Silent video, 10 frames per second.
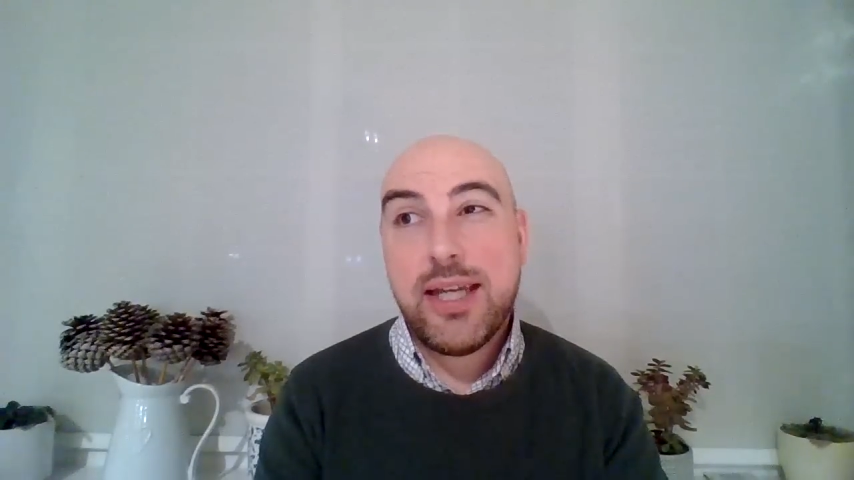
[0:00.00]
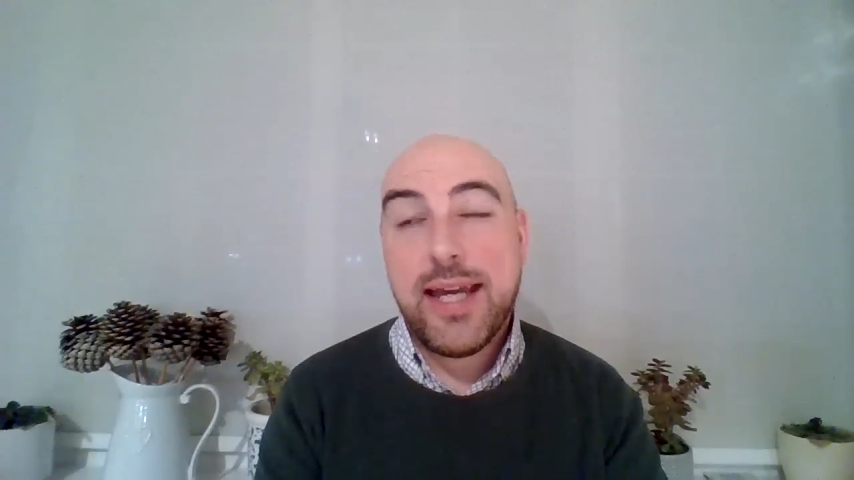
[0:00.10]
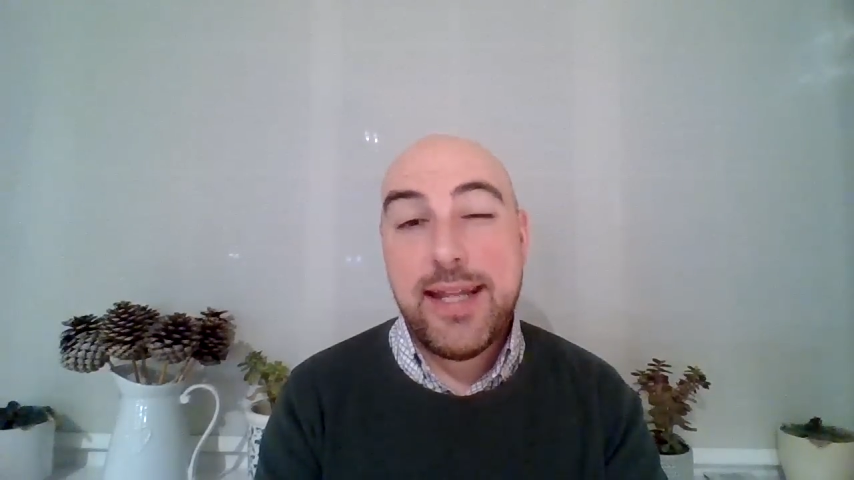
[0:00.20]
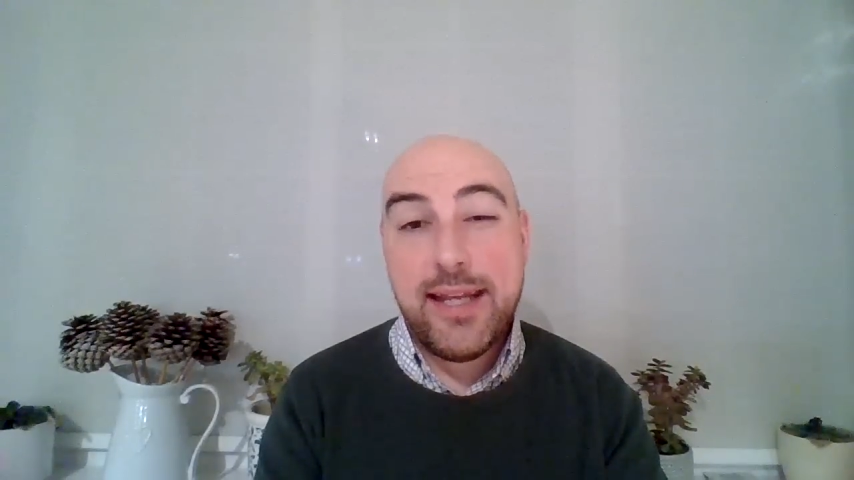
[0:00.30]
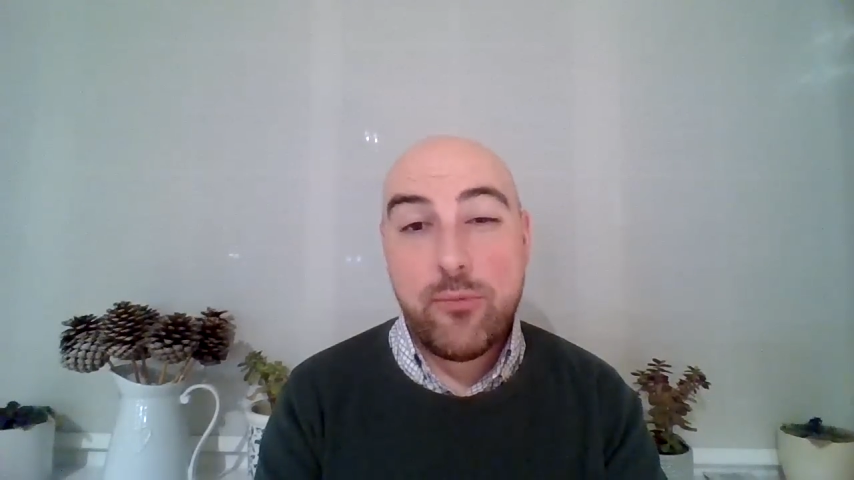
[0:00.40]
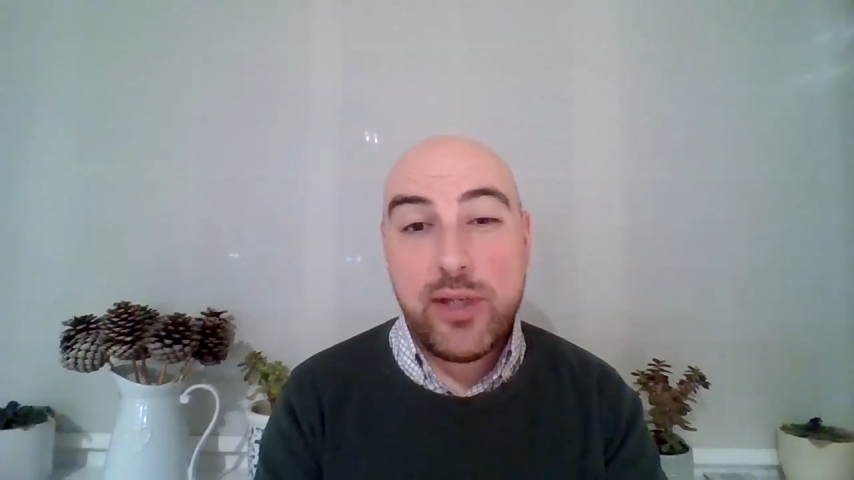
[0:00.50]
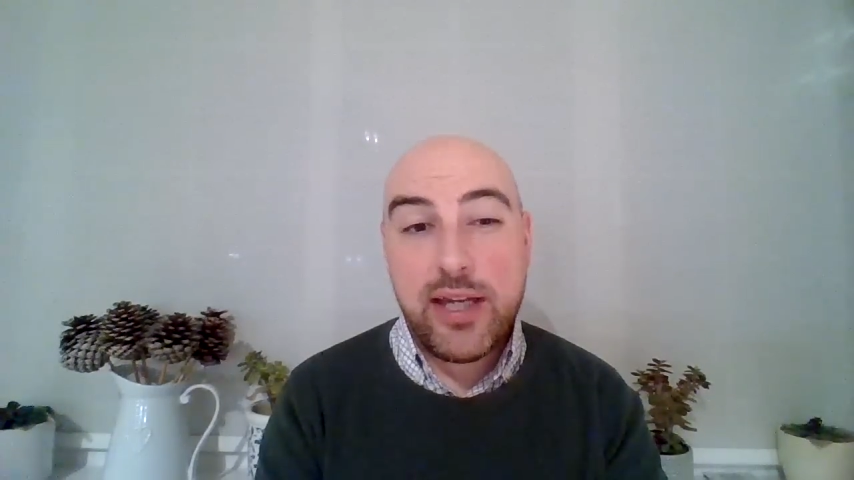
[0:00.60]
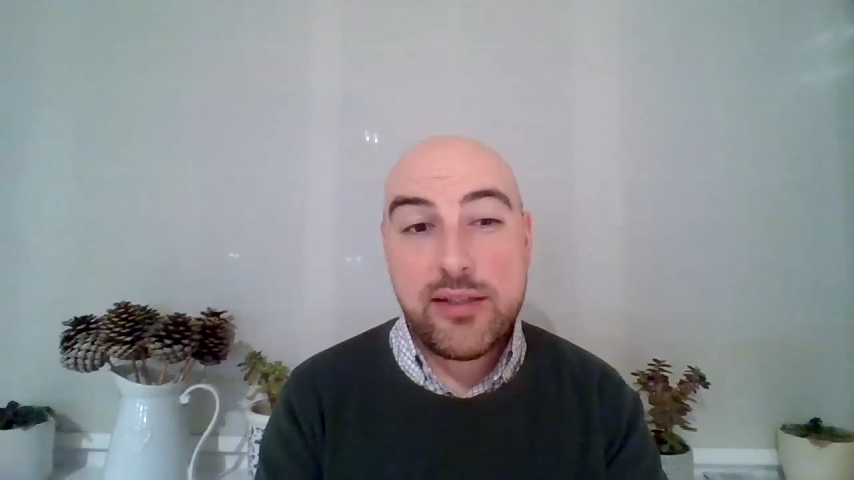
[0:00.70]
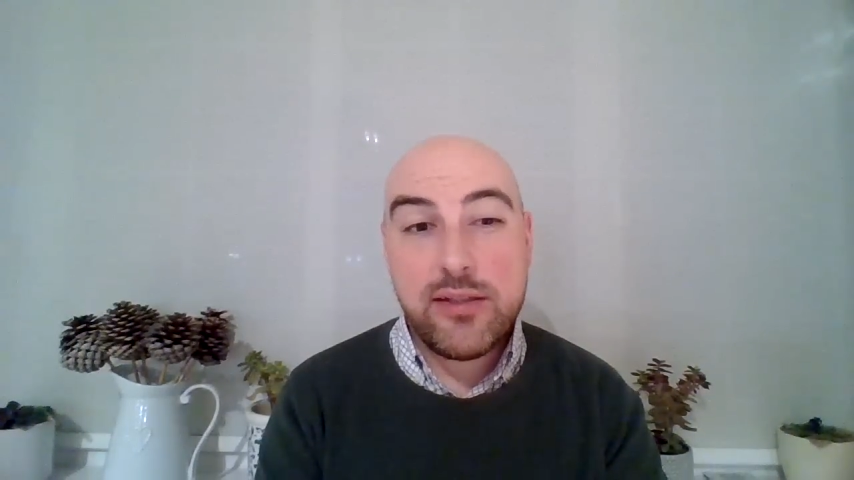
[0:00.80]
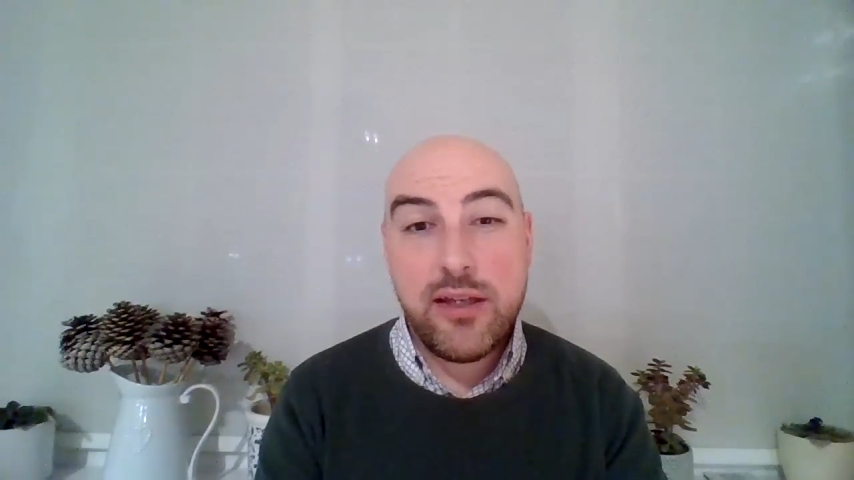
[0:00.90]
And then we
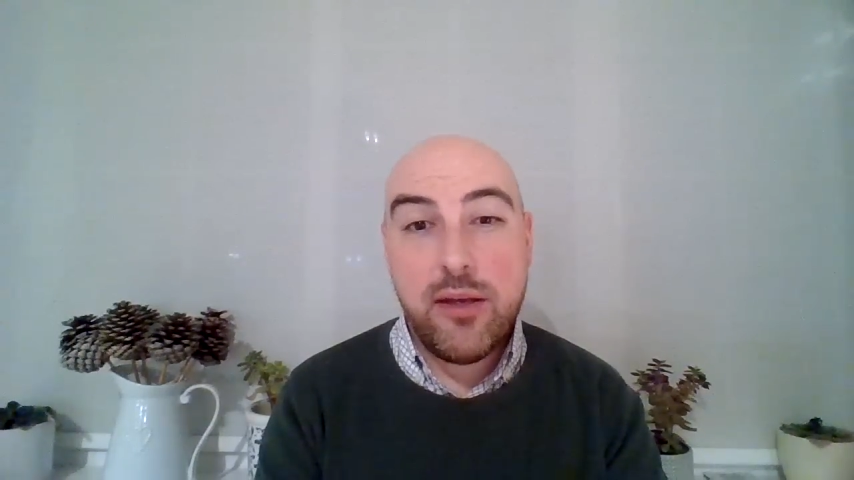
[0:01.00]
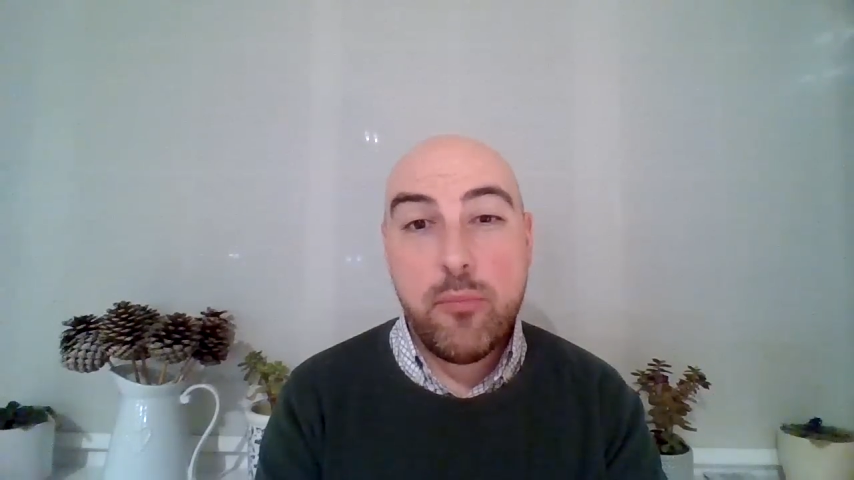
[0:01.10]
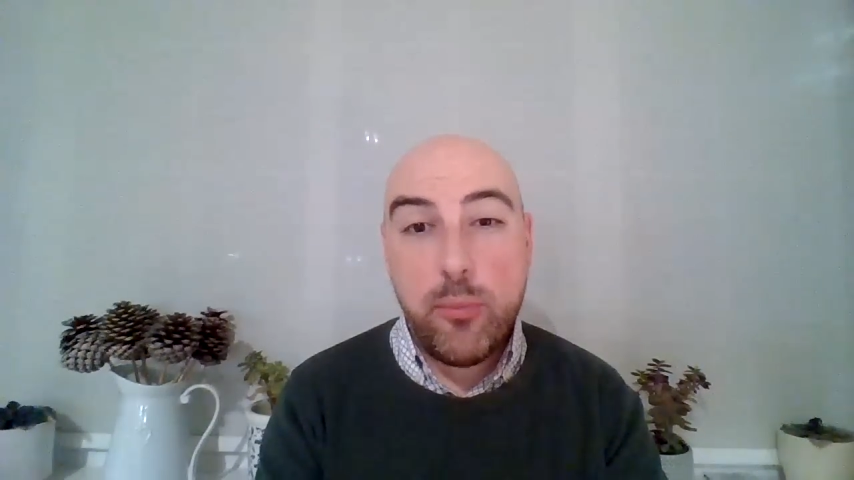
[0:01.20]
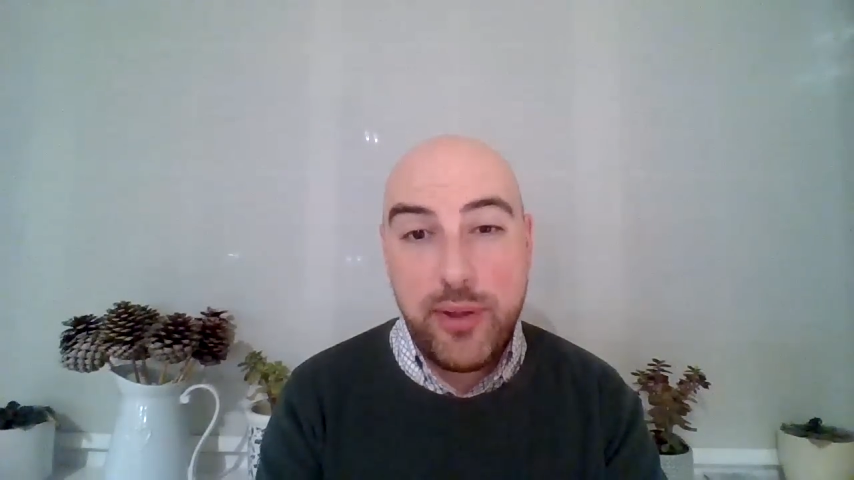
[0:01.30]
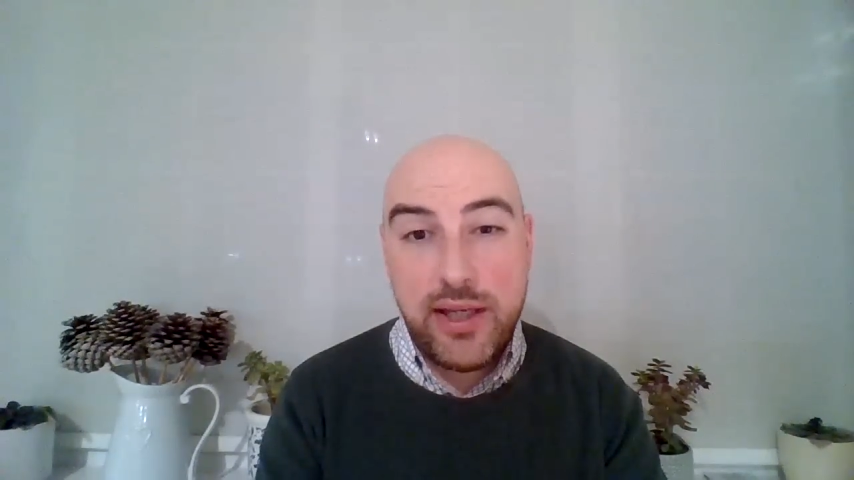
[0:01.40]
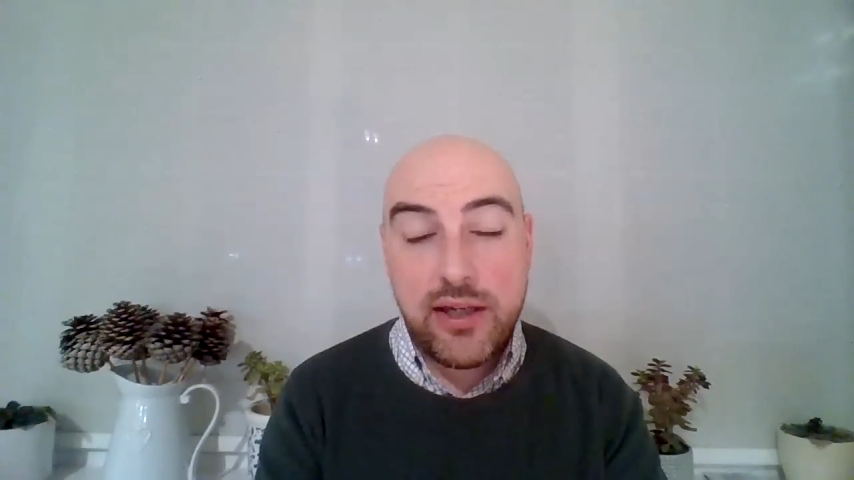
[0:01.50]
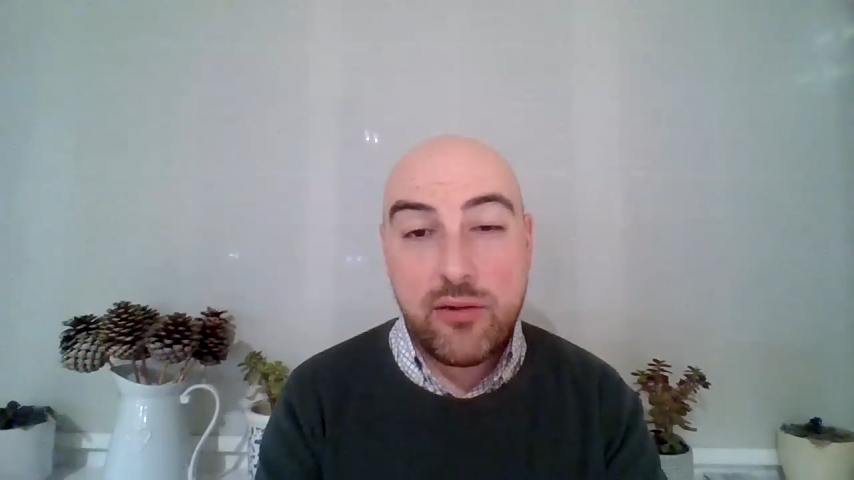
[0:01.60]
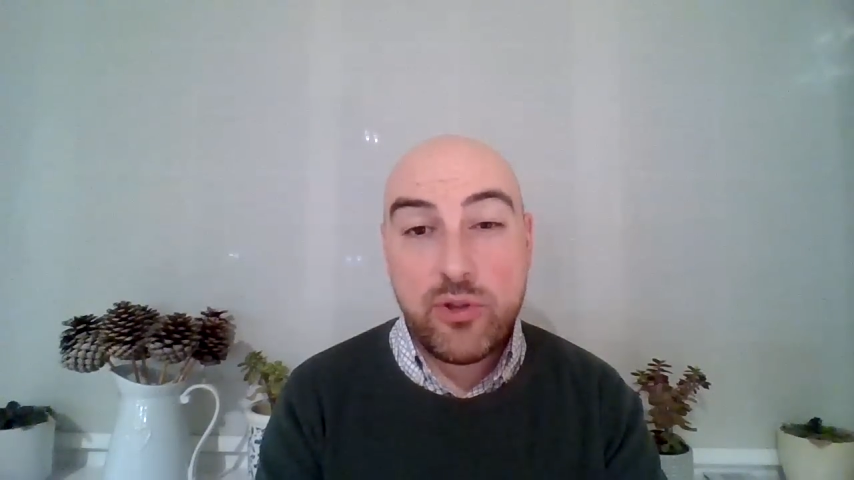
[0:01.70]
had Mabia,